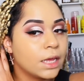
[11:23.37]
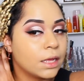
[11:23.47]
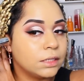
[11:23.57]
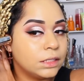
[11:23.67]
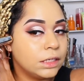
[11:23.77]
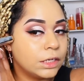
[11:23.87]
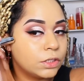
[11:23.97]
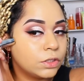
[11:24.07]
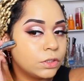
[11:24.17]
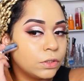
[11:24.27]
the
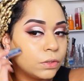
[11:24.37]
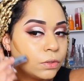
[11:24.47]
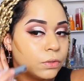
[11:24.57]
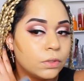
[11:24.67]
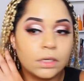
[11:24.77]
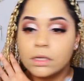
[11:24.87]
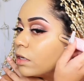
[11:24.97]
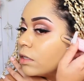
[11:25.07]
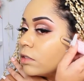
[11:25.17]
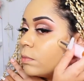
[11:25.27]
2
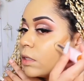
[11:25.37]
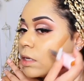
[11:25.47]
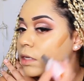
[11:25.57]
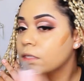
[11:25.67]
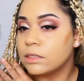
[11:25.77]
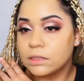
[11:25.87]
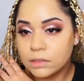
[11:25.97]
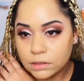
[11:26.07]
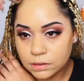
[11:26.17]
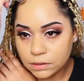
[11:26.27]
just because